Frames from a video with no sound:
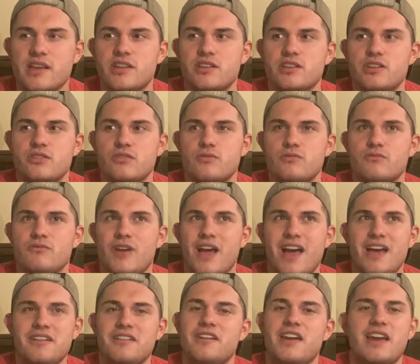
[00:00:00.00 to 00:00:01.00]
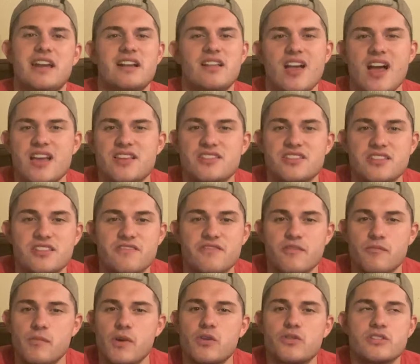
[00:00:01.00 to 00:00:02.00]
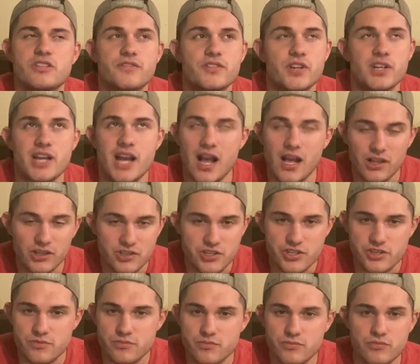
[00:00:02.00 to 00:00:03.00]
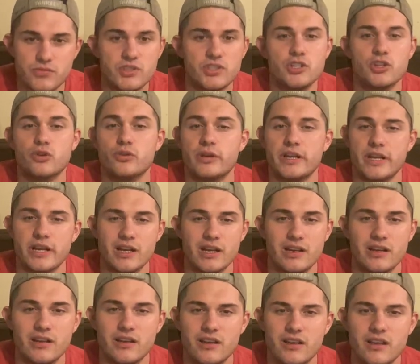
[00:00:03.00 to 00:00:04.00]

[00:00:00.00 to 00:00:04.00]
and you had night classes for most of your college career,